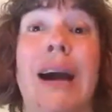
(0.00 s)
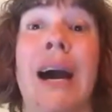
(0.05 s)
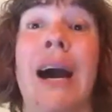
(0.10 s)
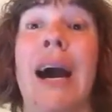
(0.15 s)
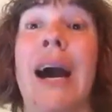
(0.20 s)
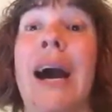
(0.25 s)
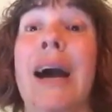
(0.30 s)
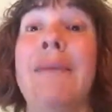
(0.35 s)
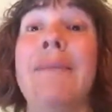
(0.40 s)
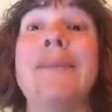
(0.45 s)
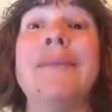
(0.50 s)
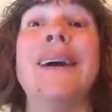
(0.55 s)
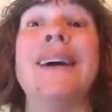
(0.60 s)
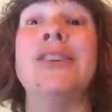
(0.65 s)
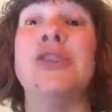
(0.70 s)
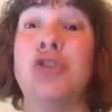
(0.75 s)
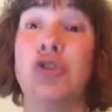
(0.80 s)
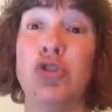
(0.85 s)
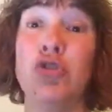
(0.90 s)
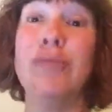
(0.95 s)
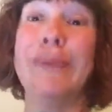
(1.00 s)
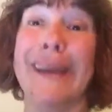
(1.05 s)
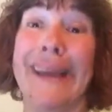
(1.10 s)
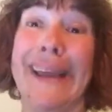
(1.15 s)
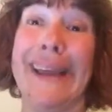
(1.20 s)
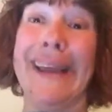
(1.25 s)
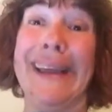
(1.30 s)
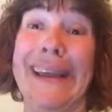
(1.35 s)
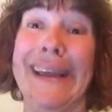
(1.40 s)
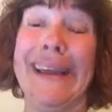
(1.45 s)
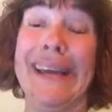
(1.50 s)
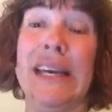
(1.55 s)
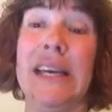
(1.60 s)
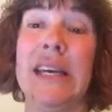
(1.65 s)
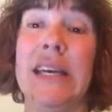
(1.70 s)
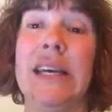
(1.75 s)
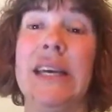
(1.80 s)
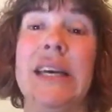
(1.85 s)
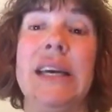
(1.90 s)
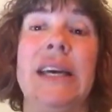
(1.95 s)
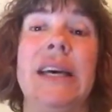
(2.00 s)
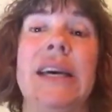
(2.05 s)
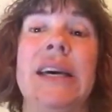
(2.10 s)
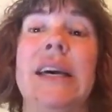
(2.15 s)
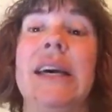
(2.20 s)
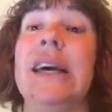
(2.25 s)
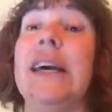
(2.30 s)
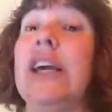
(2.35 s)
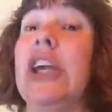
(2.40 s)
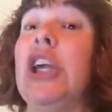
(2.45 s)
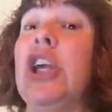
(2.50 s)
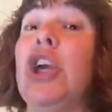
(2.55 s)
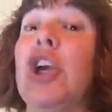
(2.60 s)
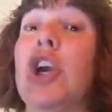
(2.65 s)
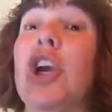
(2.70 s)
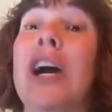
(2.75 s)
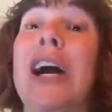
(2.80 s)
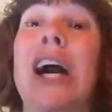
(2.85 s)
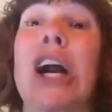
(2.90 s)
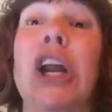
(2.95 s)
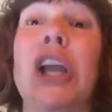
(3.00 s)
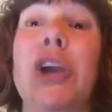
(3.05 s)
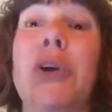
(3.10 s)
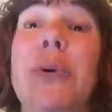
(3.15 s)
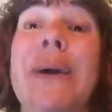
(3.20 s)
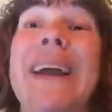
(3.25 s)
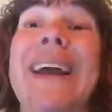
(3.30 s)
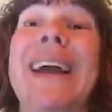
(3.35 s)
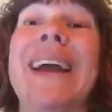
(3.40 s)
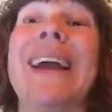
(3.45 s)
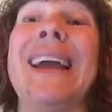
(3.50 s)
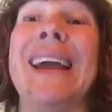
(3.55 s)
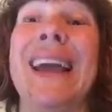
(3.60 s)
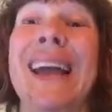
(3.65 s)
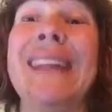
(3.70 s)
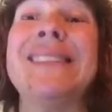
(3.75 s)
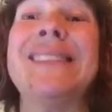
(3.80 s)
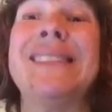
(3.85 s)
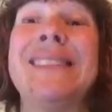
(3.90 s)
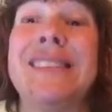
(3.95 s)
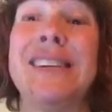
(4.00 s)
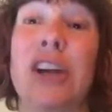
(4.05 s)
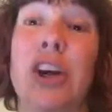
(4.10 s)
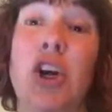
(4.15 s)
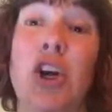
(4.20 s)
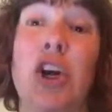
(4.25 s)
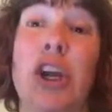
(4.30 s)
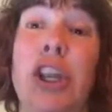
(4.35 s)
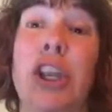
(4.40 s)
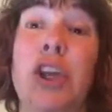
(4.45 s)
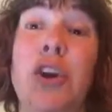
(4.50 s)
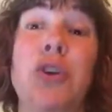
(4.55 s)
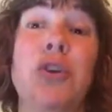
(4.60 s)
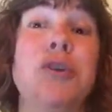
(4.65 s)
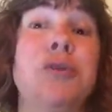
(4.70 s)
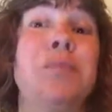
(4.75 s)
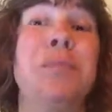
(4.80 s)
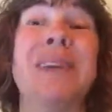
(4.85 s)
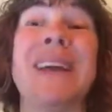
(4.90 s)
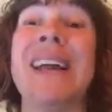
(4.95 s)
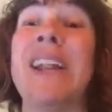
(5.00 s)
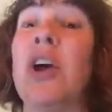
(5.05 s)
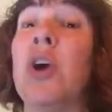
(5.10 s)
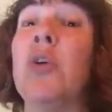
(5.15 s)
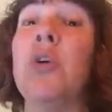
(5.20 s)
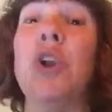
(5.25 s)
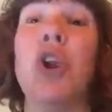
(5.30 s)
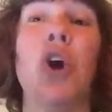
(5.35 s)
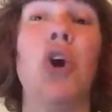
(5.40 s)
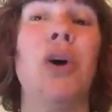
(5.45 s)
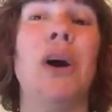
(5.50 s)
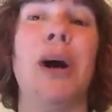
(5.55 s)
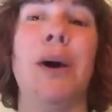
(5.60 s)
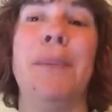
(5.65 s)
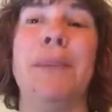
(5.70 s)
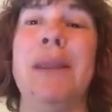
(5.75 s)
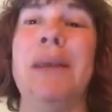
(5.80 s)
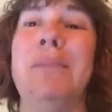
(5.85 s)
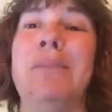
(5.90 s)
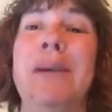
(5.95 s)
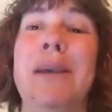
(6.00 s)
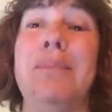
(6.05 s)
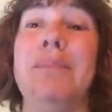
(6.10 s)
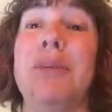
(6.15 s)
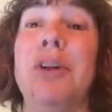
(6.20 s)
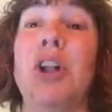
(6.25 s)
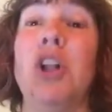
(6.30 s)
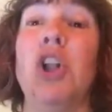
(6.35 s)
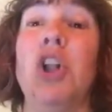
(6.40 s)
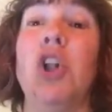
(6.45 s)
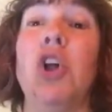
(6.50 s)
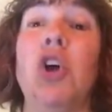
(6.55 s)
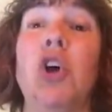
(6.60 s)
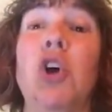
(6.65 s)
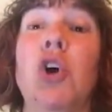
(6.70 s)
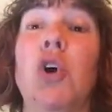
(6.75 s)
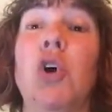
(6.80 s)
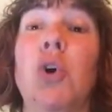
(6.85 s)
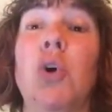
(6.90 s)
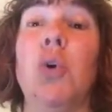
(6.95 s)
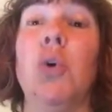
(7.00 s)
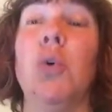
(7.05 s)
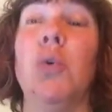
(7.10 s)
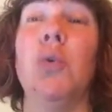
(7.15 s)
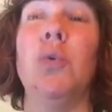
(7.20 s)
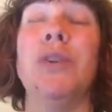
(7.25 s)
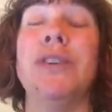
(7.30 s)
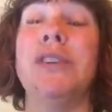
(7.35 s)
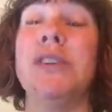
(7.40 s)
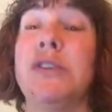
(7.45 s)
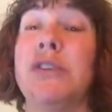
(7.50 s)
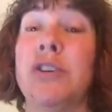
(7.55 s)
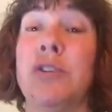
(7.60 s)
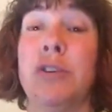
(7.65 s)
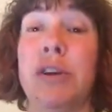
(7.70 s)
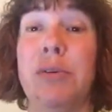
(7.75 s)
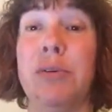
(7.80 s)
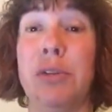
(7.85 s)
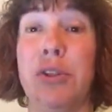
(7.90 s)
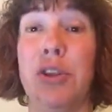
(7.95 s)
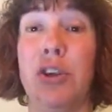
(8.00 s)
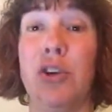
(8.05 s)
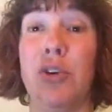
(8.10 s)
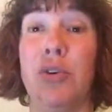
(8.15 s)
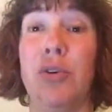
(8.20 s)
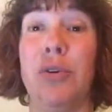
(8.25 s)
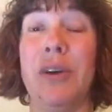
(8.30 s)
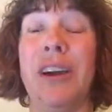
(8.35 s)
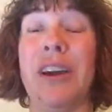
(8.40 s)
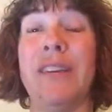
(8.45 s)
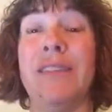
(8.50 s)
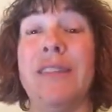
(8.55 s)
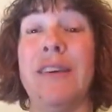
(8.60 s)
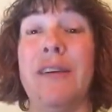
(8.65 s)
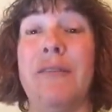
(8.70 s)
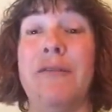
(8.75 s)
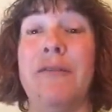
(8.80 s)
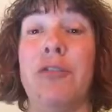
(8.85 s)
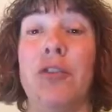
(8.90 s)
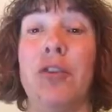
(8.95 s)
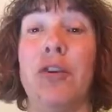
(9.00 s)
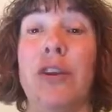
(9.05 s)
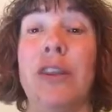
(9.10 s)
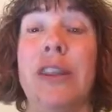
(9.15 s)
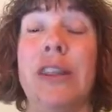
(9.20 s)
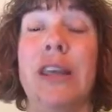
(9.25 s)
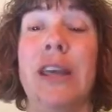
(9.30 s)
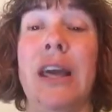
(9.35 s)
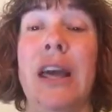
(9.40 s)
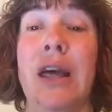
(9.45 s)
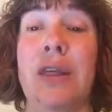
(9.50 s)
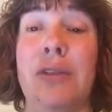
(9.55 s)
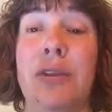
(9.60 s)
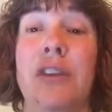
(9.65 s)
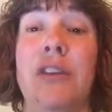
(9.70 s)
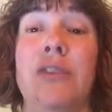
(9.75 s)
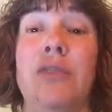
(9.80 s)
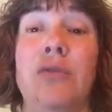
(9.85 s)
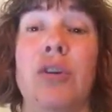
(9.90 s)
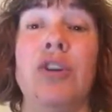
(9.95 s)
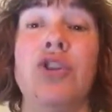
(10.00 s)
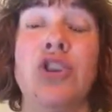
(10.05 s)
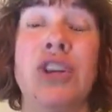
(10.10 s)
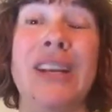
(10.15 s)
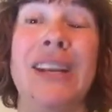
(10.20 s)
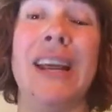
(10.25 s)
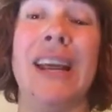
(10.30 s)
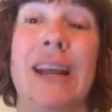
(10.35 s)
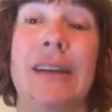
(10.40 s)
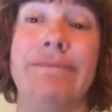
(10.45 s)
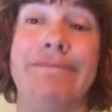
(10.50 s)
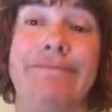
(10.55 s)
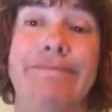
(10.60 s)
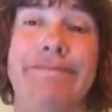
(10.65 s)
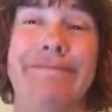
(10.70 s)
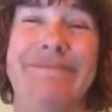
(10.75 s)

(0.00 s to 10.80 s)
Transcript: I'm assuming you're arguing against steroid use, but I don't know how many people would disagree with you except for the athletes who are cheating.